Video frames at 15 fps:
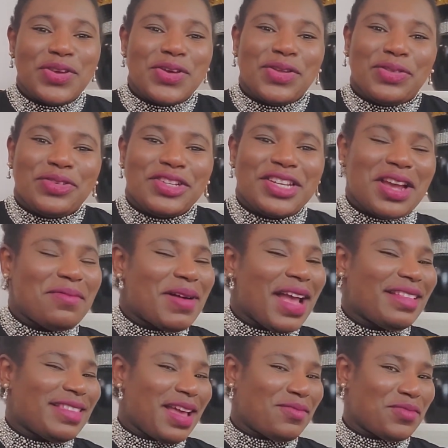to share
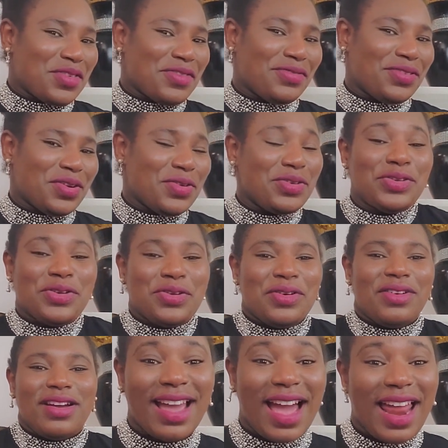my time with you. You
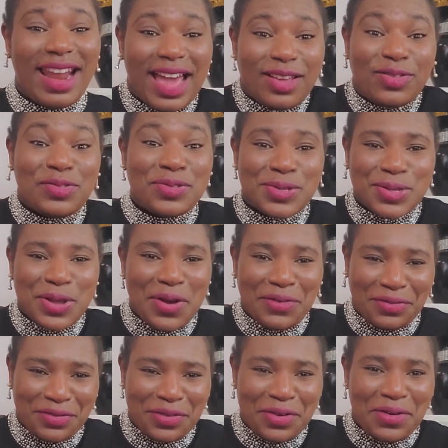know, I like to
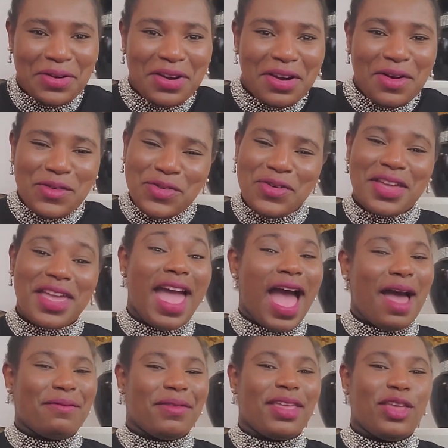serve you. Okay,
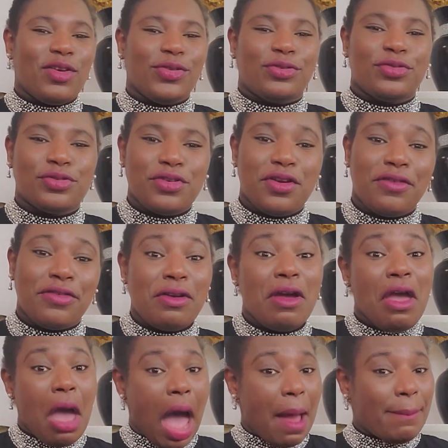I'm here to serve you.
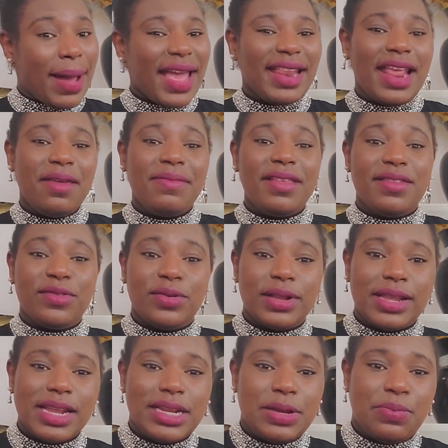My name is
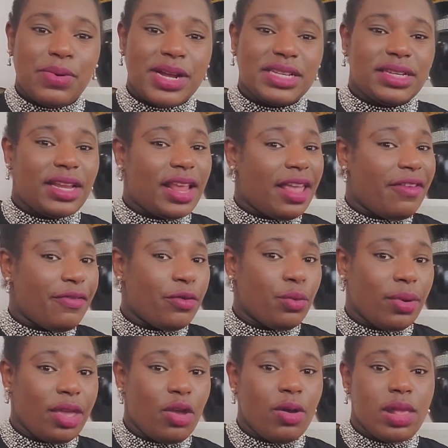Good Lady Boachi. If
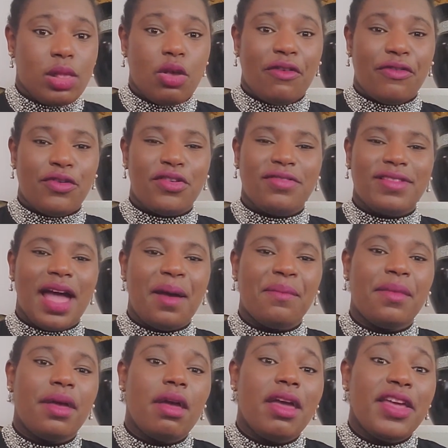you're here, it's your first
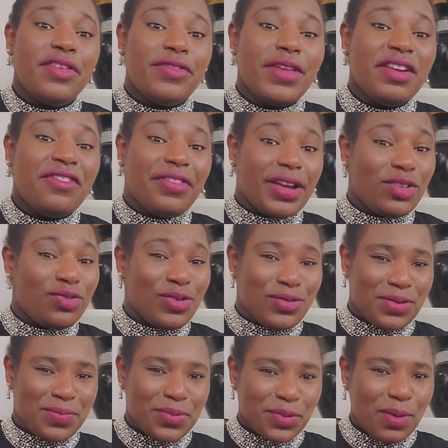time, feel free to
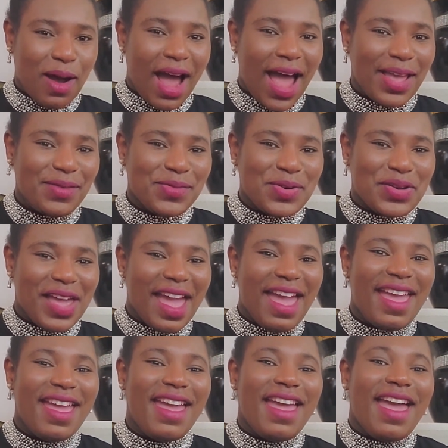subscribe,
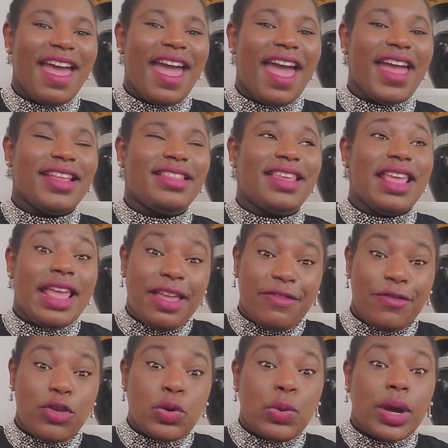okay? And
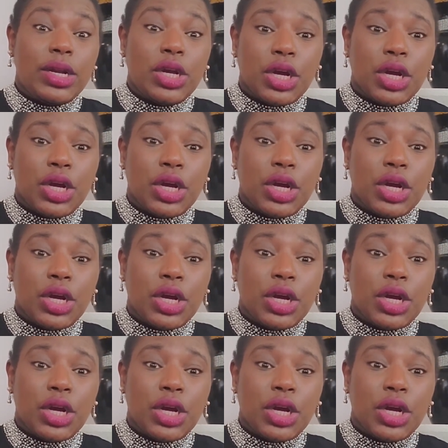if you want to